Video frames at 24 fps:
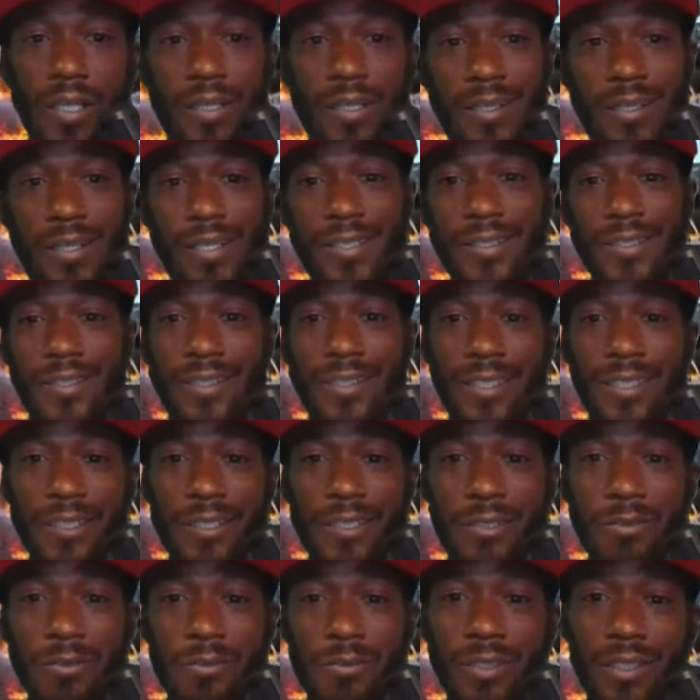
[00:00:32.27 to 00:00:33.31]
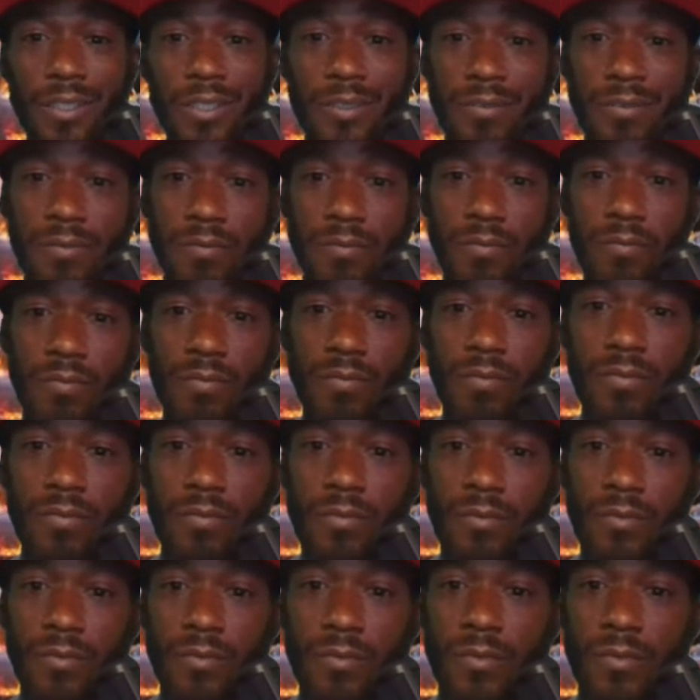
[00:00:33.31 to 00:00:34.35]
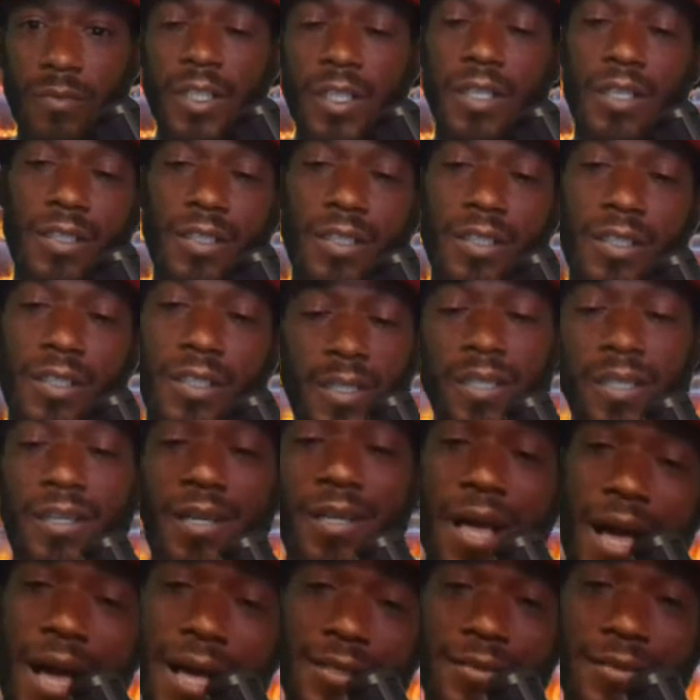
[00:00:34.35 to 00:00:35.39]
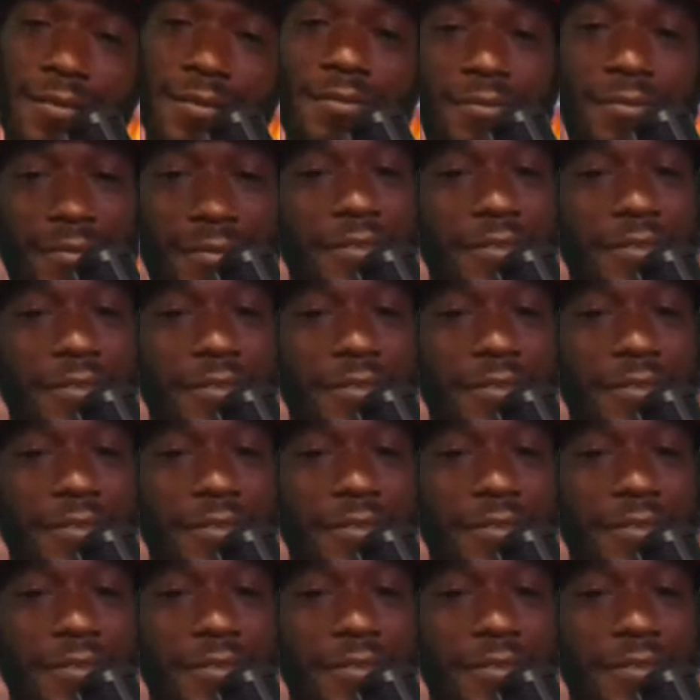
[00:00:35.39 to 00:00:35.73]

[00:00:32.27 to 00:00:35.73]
Let's get to it. There's been a lot of,